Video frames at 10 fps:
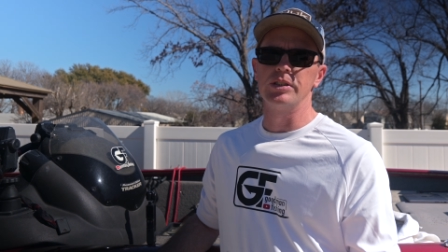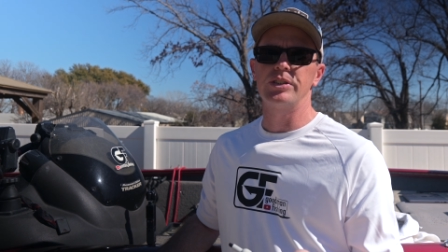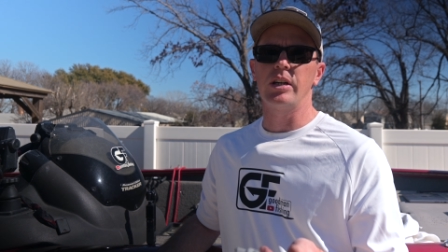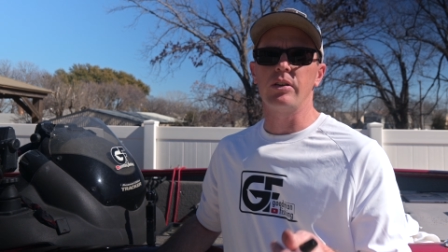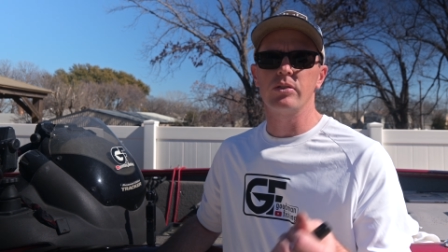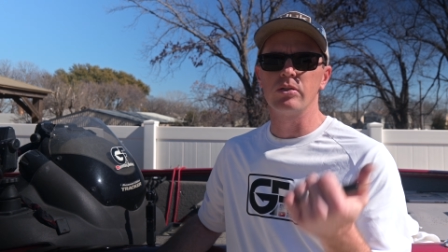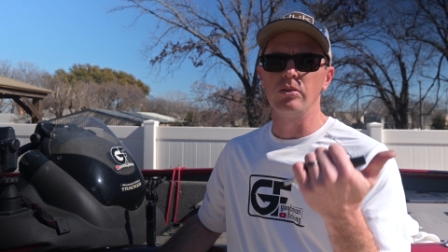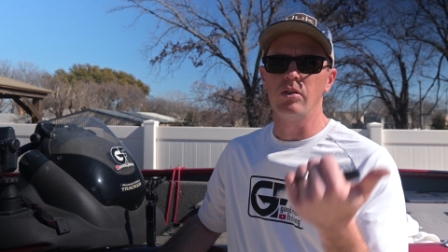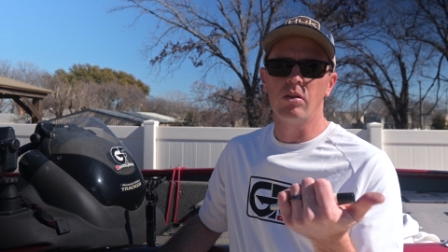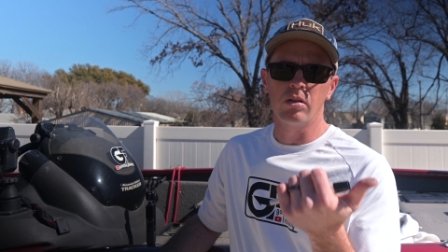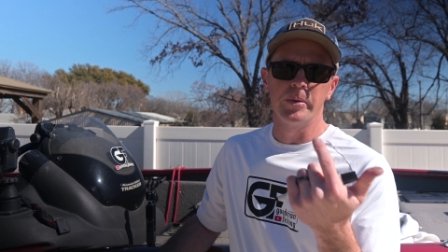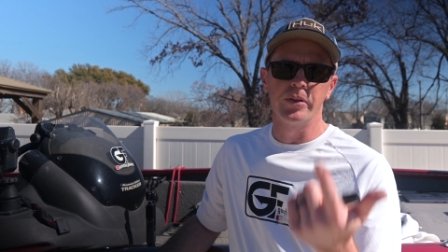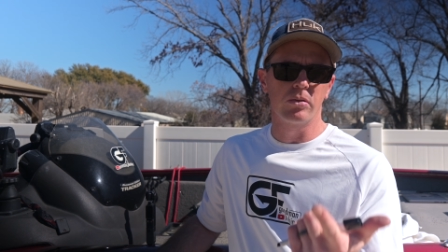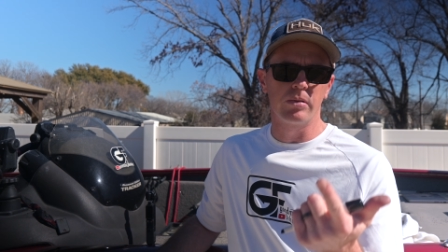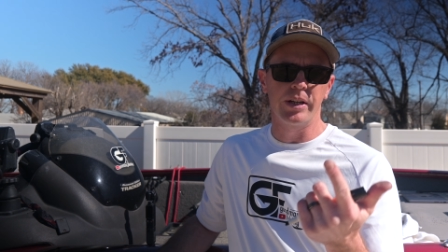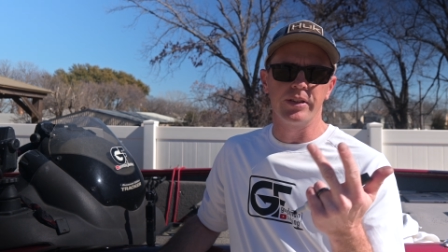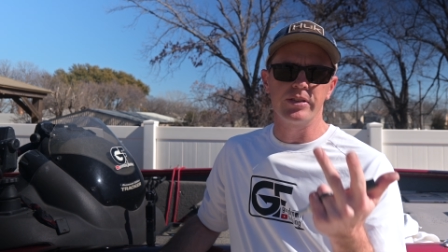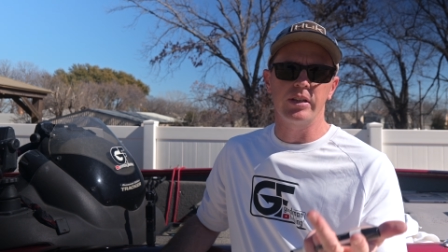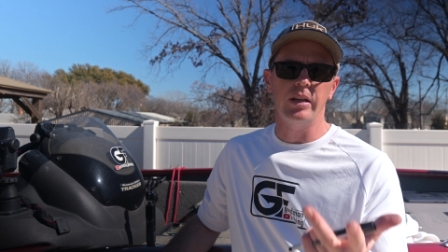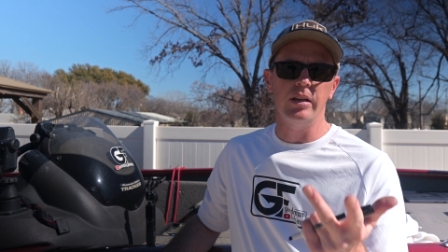reached out to Garmin,
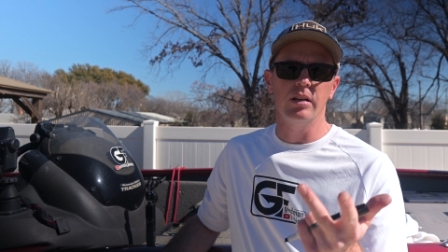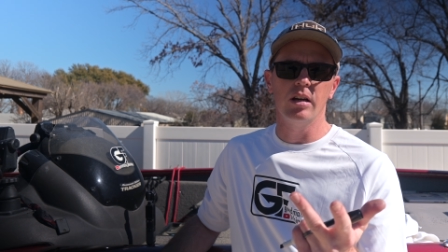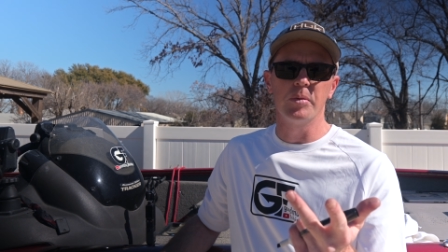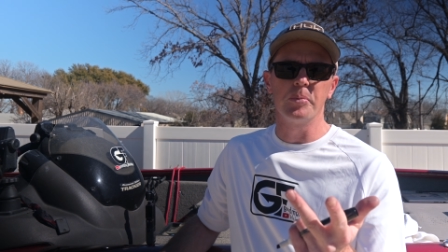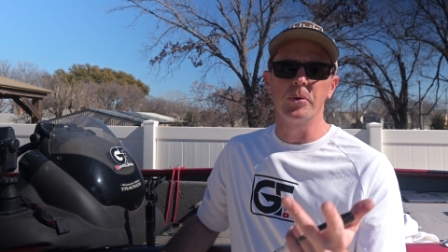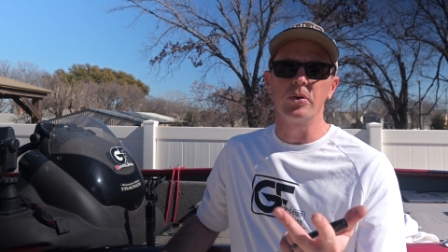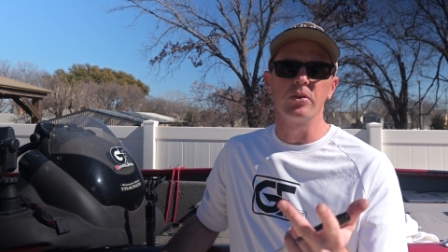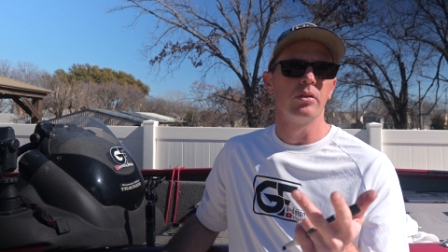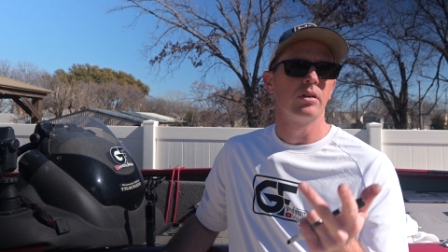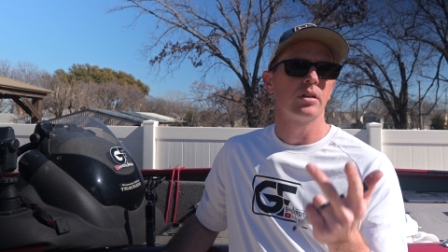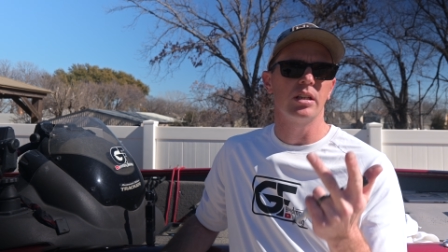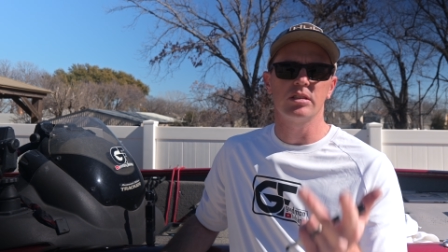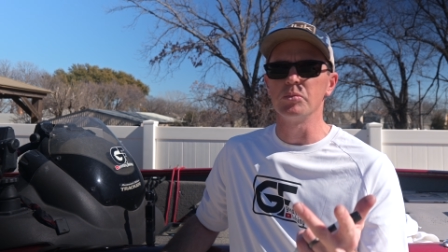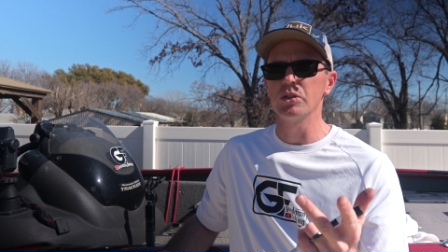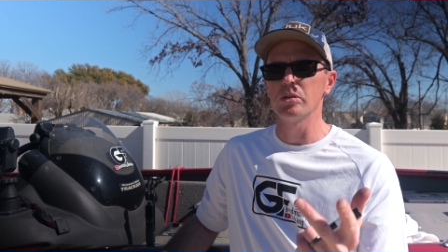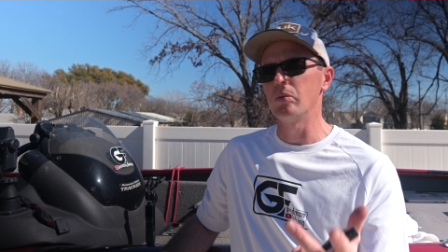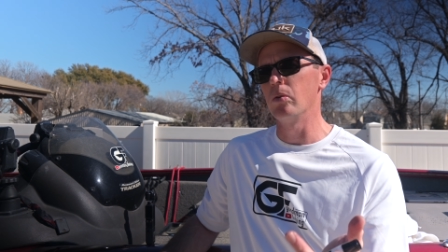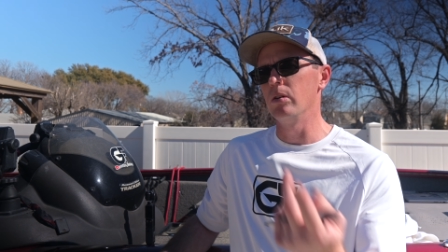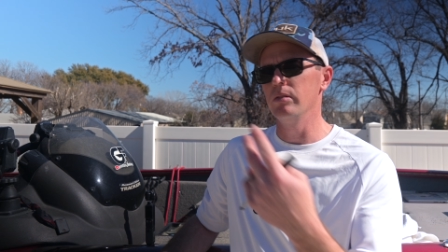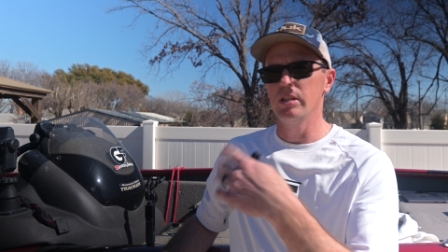Lowrance, and Humminbird customer
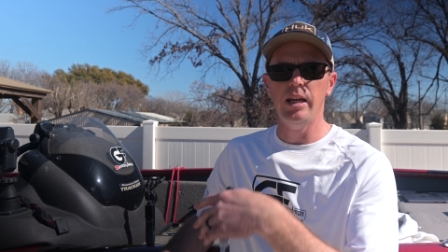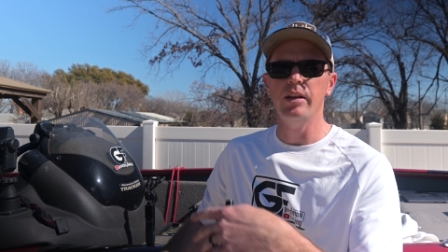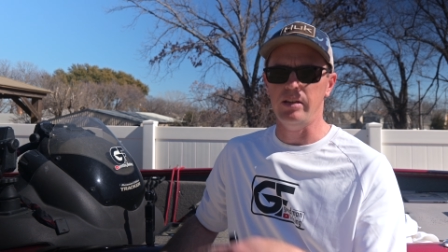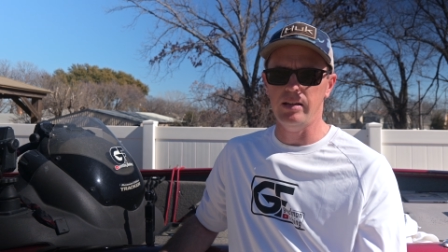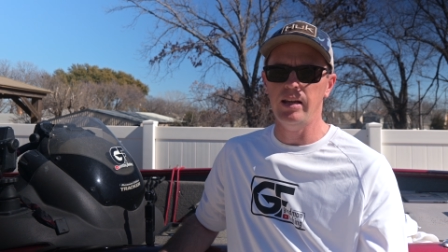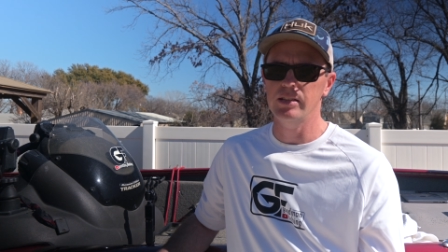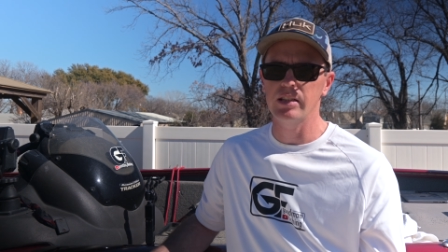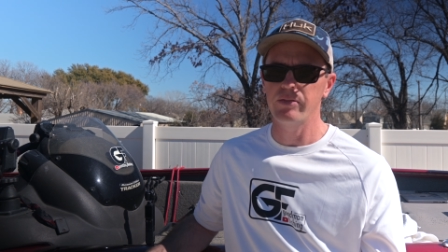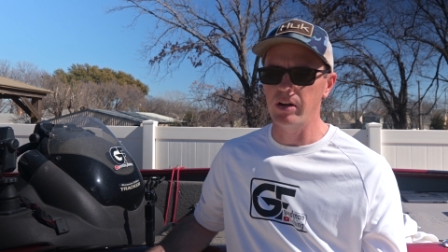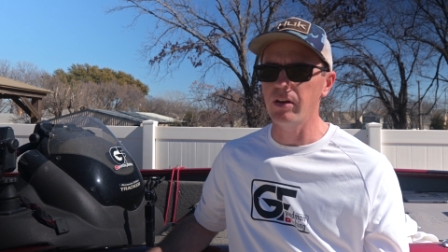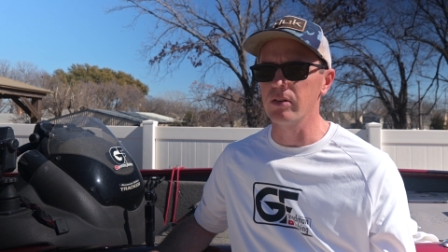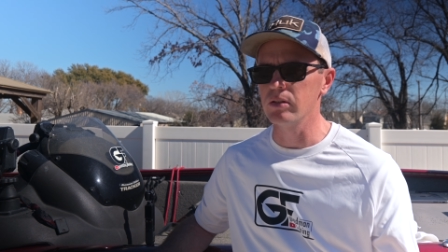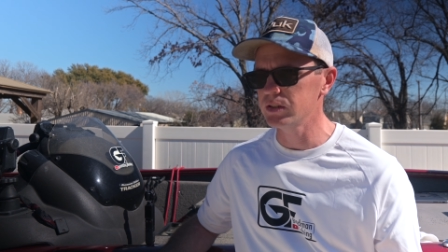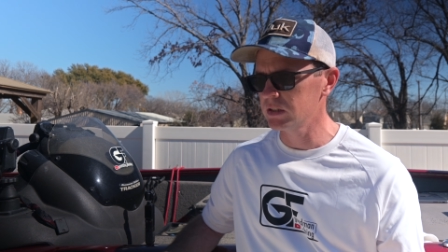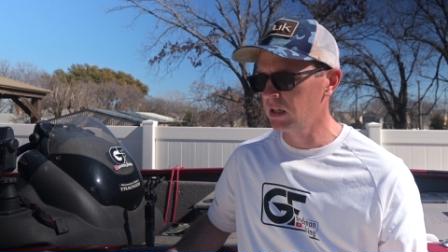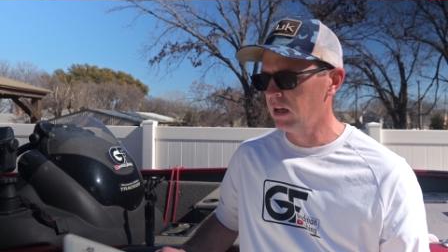support, and as have others,